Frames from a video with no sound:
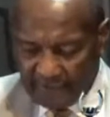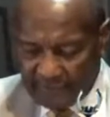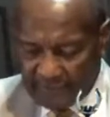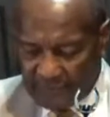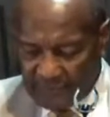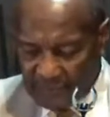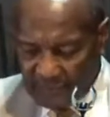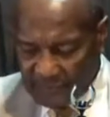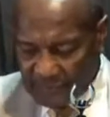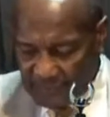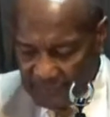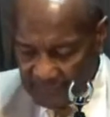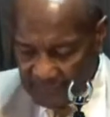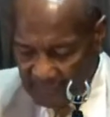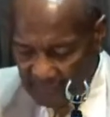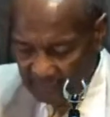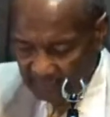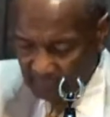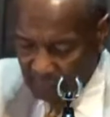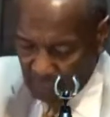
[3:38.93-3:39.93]
and sister,
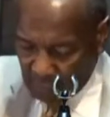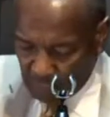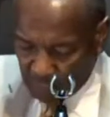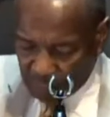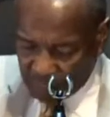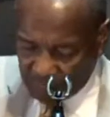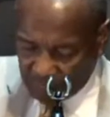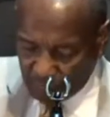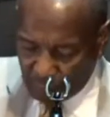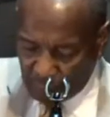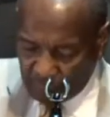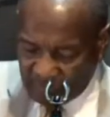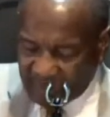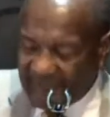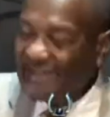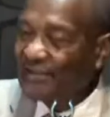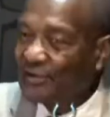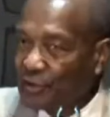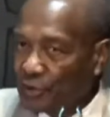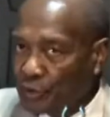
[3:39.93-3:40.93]
that Moses was
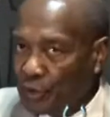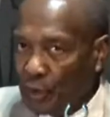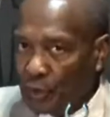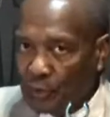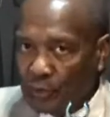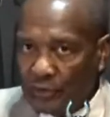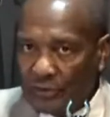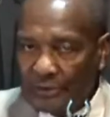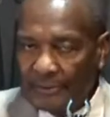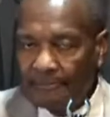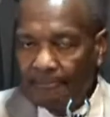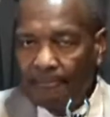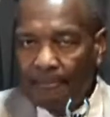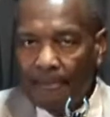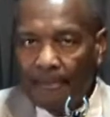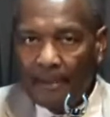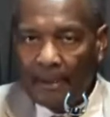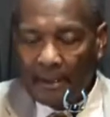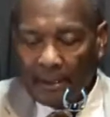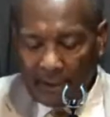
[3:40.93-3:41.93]
his chosen
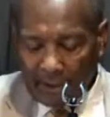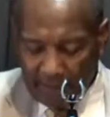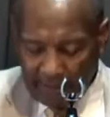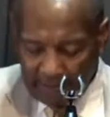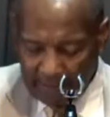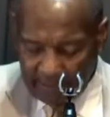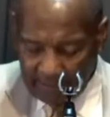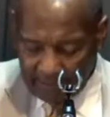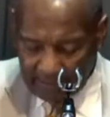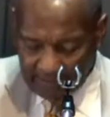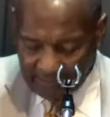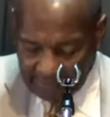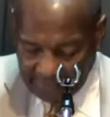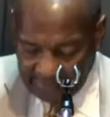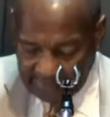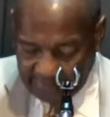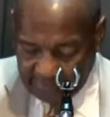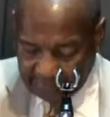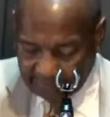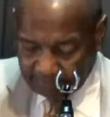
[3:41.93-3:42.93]

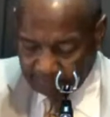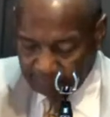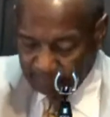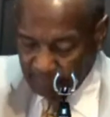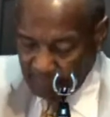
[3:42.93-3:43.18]
leader.